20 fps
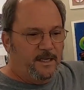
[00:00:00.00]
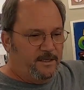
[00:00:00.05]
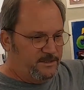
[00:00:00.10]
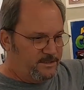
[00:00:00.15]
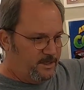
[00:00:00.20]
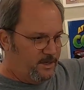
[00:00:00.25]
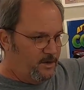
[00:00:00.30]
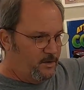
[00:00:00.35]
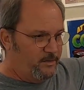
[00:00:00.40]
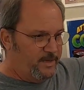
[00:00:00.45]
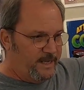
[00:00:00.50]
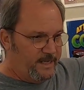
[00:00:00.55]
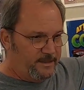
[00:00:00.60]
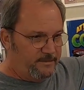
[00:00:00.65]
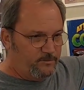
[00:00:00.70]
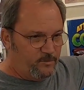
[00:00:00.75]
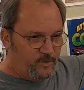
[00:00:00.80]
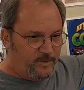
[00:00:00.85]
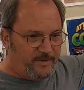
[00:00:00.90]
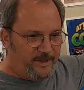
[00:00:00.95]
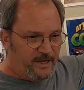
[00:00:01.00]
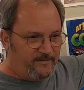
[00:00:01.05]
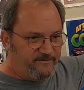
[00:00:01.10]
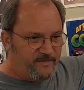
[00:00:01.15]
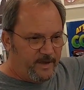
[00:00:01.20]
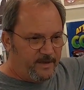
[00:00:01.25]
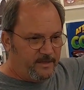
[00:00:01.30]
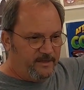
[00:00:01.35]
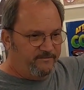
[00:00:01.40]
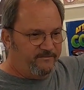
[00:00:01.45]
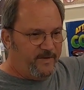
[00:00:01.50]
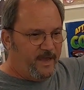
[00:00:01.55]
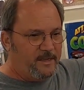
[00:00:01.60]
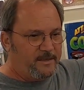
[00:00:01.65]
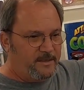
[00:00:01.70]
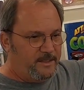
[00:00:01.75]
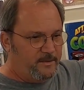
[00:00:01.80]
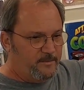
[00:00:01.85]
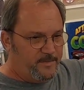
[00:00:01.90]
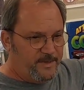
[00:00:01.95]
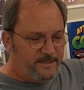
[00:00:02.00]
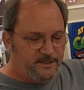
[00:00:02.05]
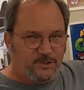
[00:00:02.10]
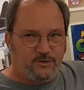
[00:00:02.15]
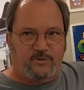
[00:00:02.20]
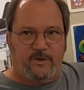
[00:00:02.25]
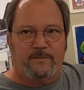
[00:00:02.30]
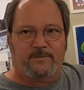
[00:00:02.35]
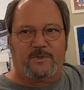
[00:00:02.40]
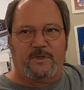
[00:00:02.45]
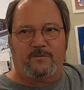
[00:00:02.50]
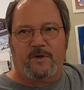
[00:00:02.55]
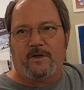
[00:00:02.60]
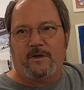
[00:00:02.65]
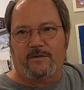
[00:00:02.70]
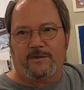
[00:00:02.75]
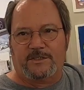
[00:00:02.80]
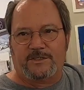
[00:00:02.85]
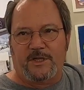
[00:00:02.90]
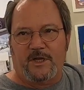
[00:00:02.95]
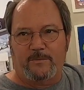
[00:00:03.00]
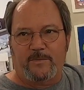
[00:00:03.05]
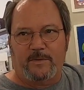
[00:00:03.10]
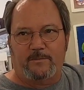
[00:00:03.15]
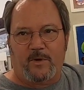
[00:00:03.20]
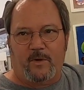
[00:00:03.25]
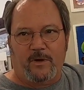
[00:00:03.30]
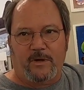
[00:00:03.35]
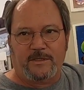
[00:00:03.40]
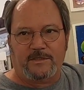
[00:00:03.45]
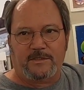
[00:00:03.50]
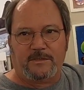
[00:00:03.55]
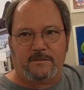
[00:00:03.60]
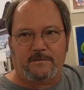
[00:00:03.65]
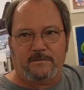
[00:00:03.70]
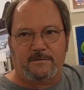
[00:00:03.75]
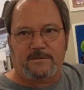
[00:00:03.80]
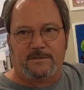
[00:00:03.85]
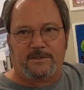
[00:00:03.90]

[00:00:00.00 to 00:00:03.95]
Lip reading: So, and when they finally found it, it had been stripped of all the Shelby parts.